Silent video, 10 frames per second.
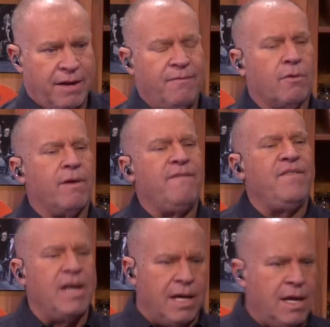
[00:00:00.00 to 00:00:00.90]
for a
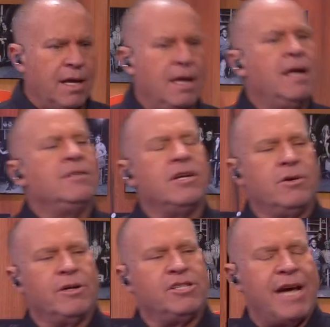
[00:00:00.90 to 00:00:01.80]
fee to do
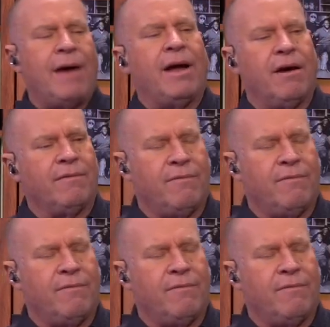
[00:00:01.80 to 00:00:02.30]
a shout out